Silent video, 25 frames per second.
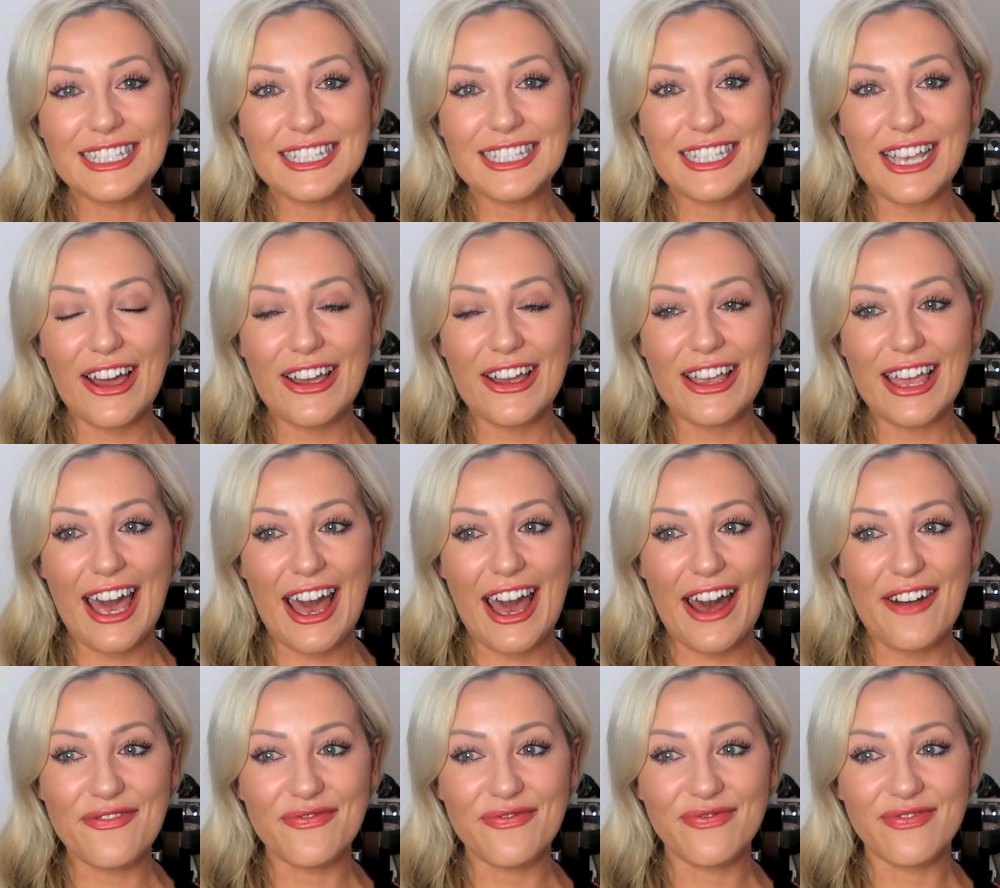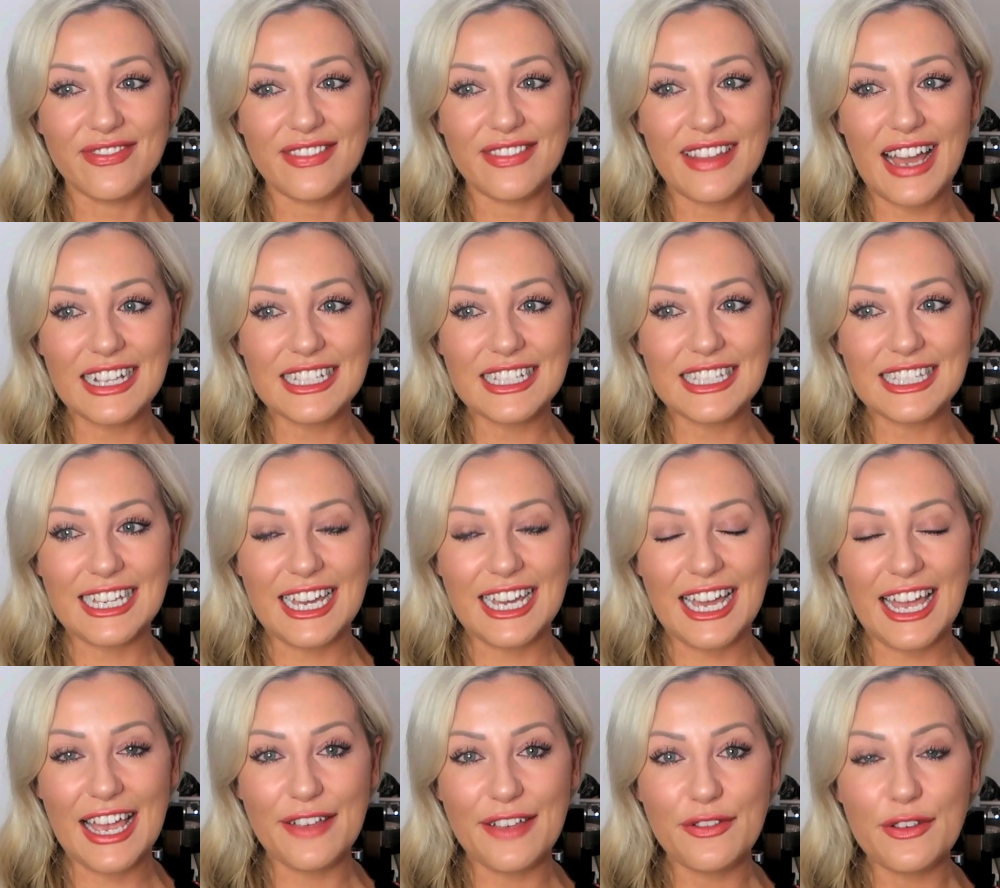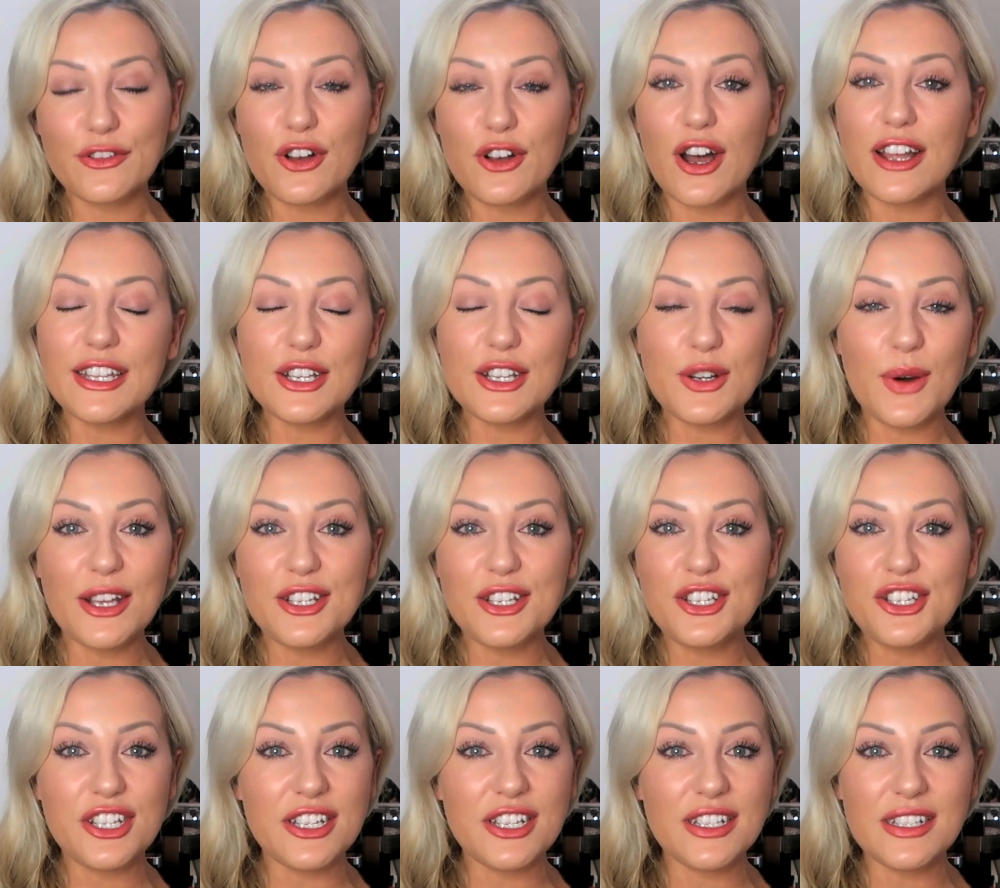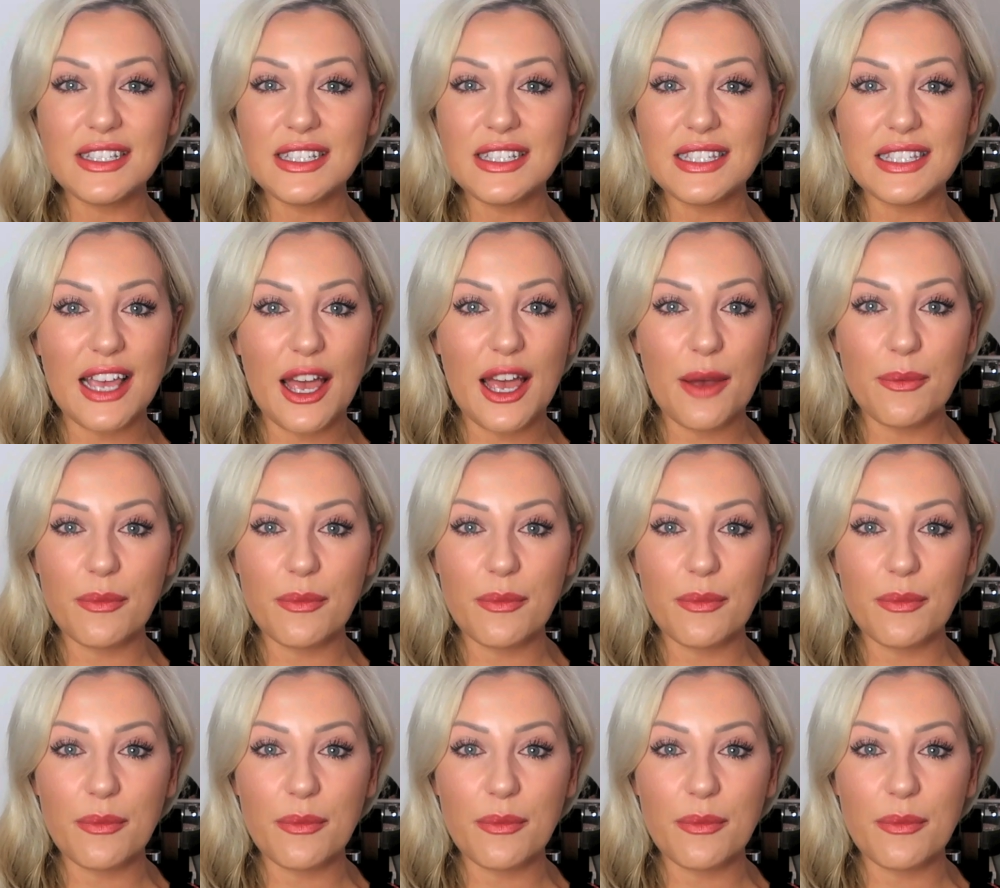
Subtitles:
So yeah, that's it. If you've got any questions,